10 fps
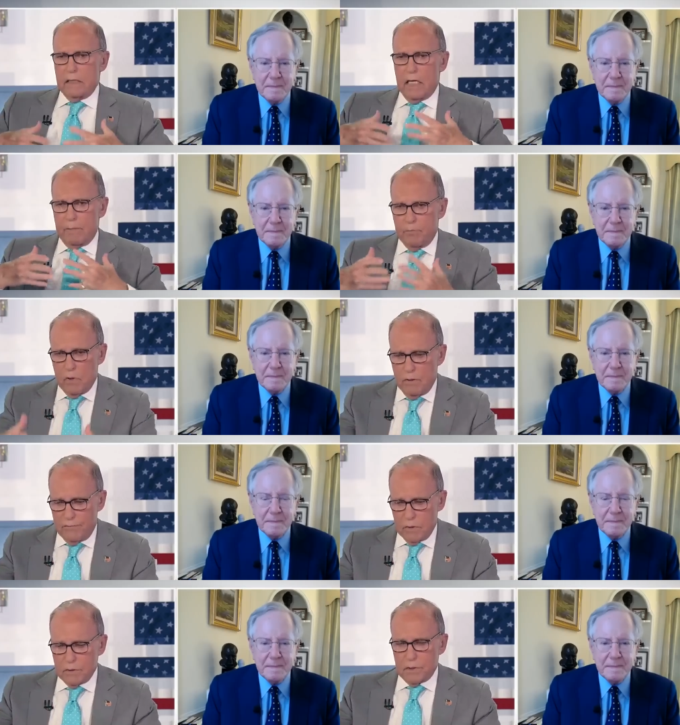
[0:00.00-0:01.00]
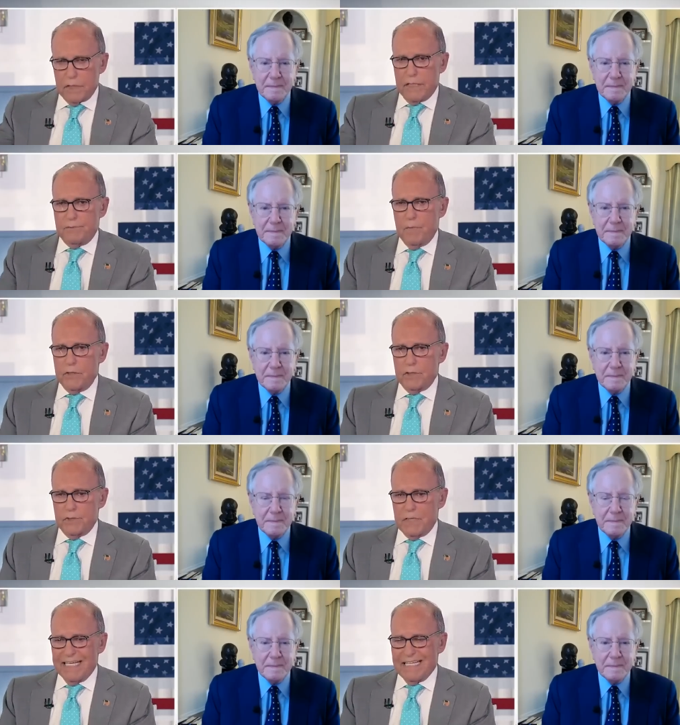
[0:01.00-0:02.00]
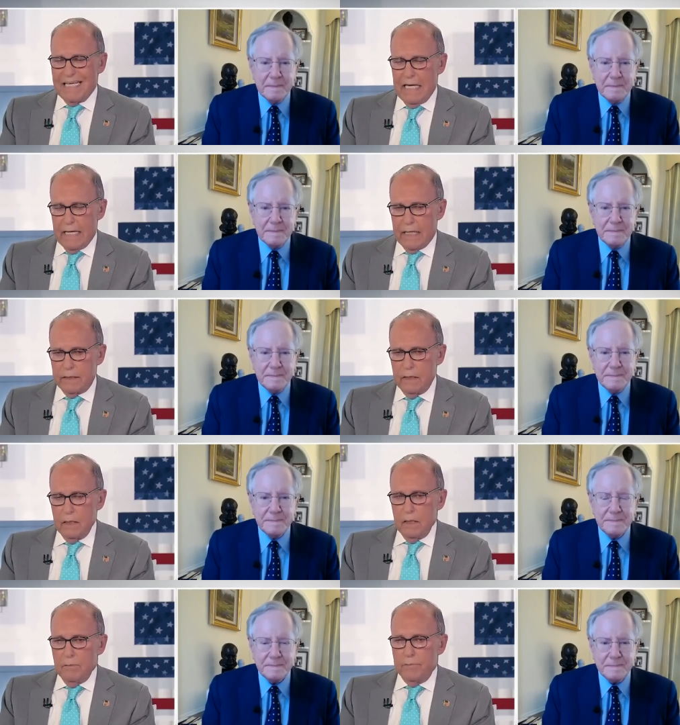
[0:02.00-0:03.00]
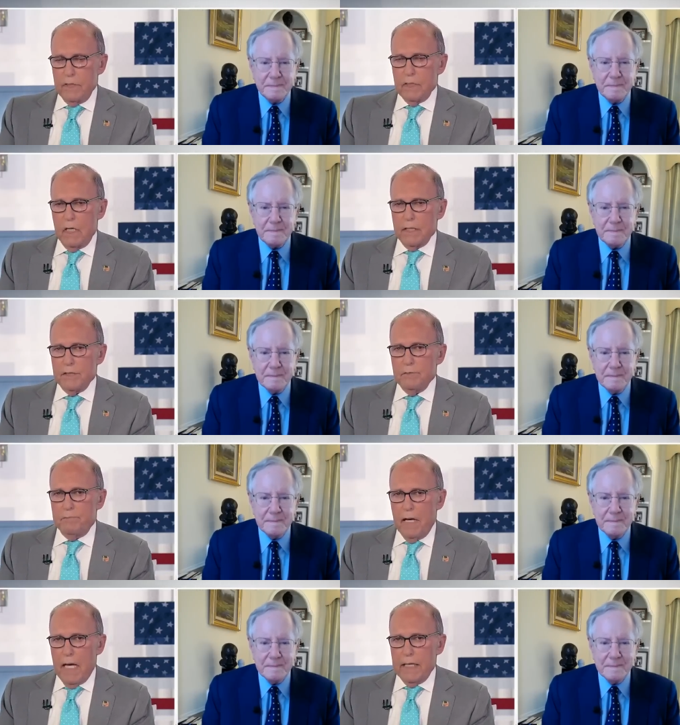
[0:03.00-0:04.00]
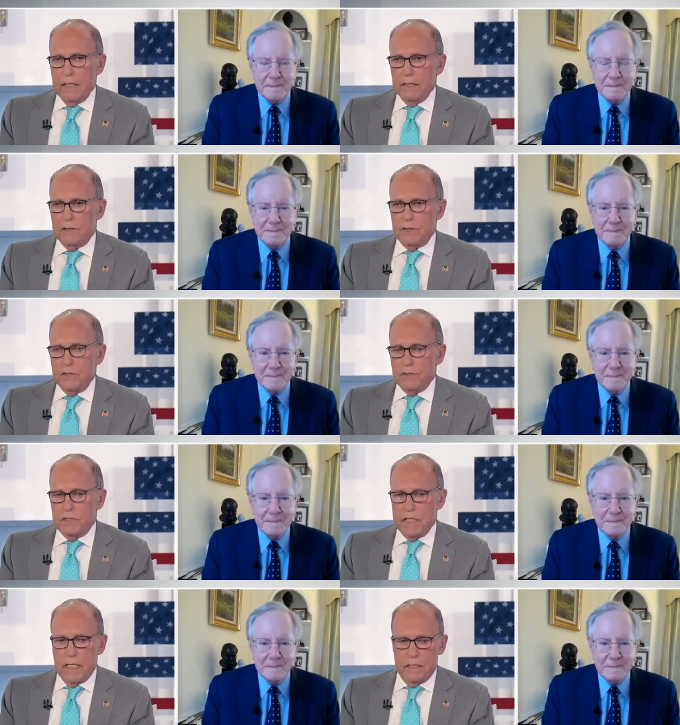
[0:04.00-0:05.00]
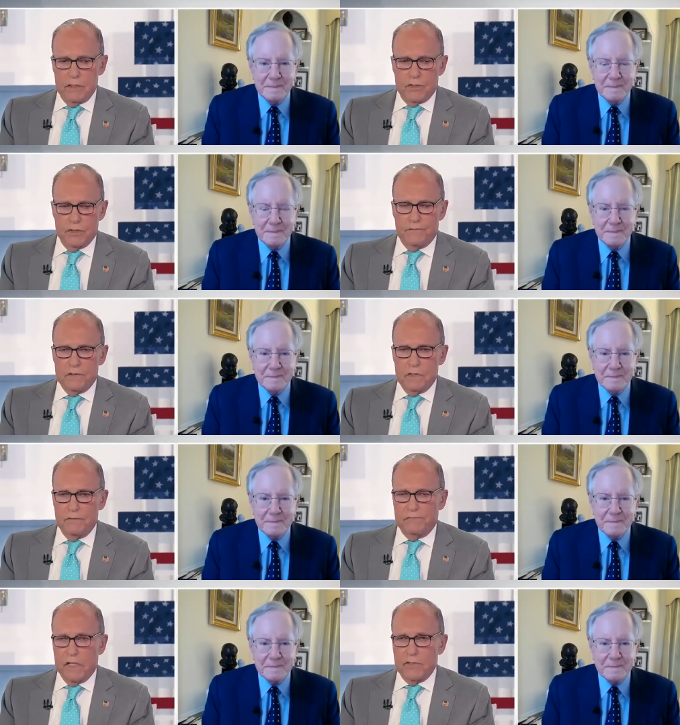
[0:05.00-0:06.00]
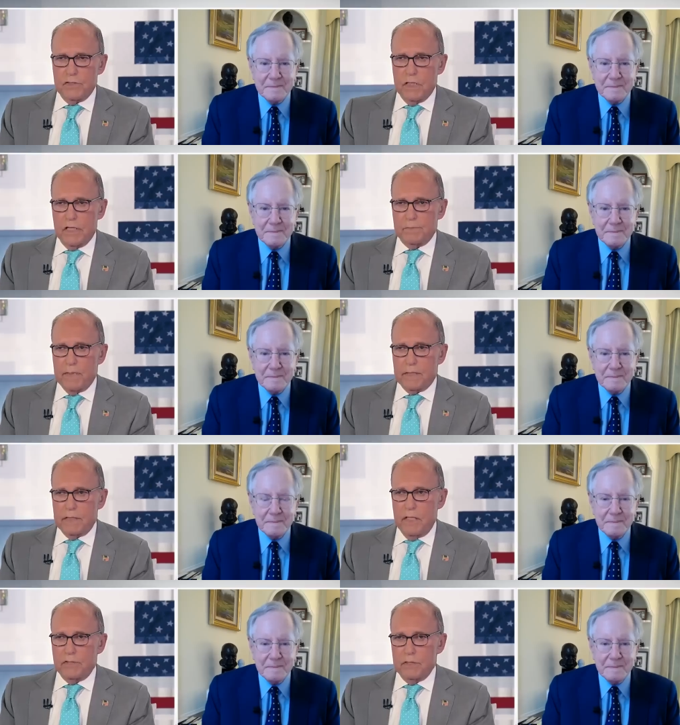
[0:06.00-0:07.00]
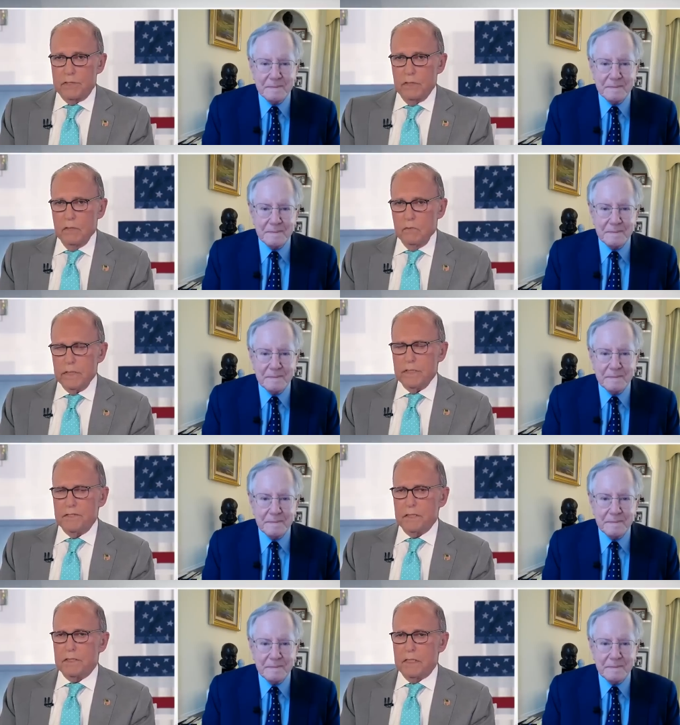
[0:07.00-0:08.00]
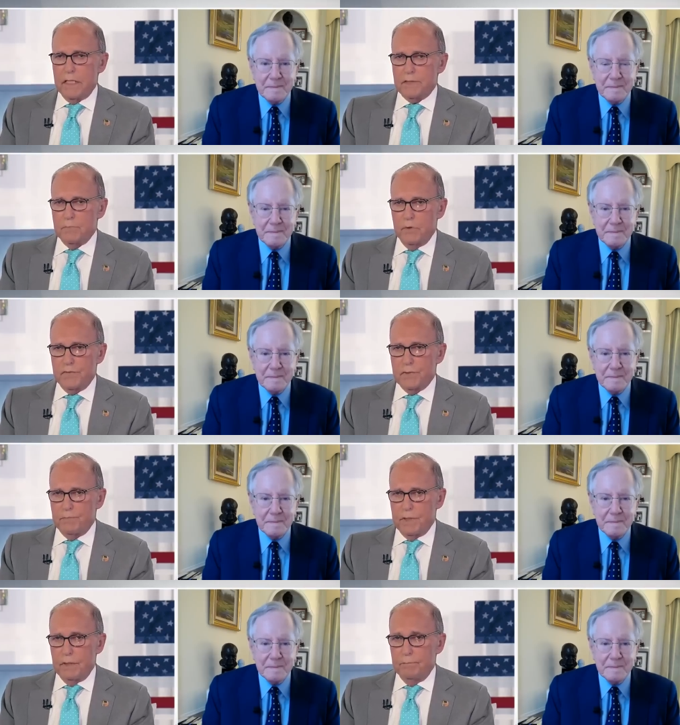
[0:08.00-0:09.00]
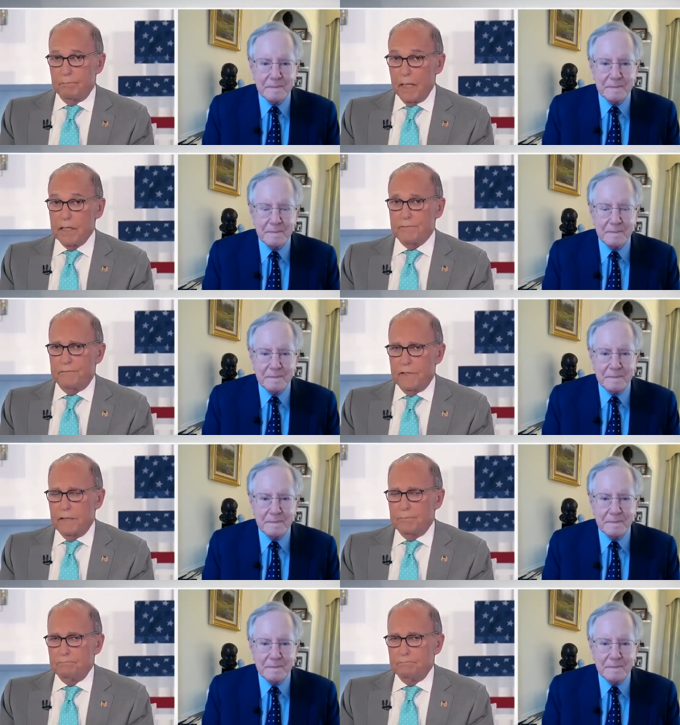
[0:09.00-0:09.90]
Speaker 1: like Paul Volcker as much as they can. But are you buying it? Do you see any shift in inflation expectations? What do you think the next move should be by the Fed?